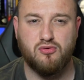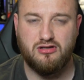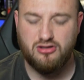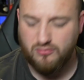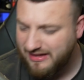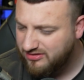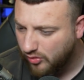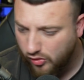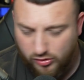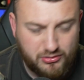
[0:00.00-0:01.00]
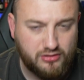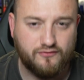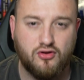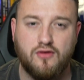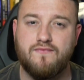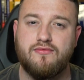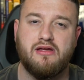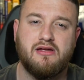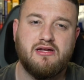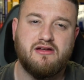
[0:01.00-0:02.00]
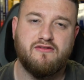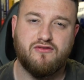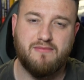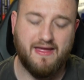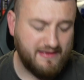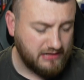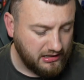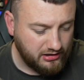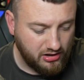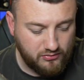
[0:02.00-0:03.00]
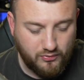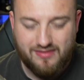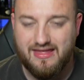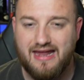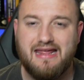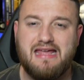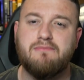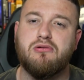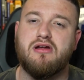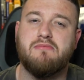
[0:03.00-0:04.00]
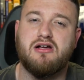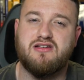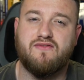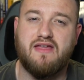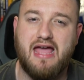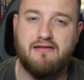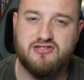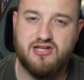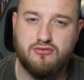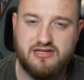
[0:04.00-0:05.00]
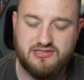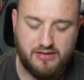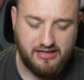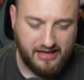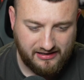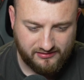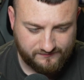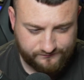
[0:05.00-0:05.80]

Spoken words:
And look where Dortmund have gone from that. They're going to go and win their league pretty much if they get a result this weekend.